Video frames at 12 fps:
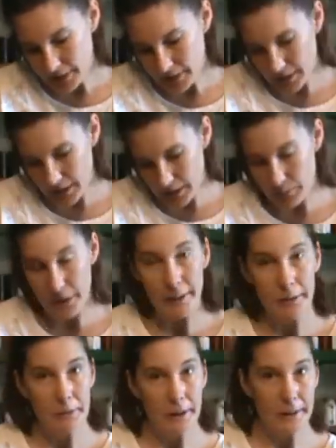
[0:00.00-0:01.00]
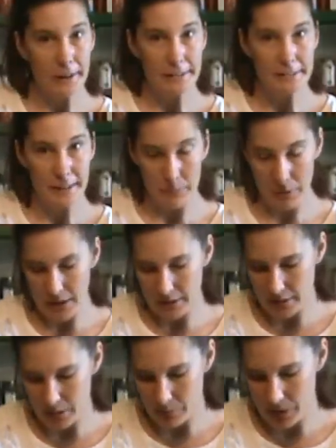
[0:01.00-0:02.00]
that a buddy of mine had sent me,
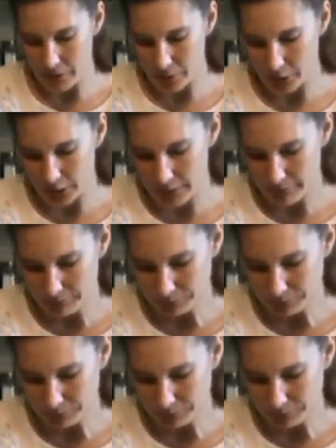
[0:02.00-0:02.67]
Tim Beverly,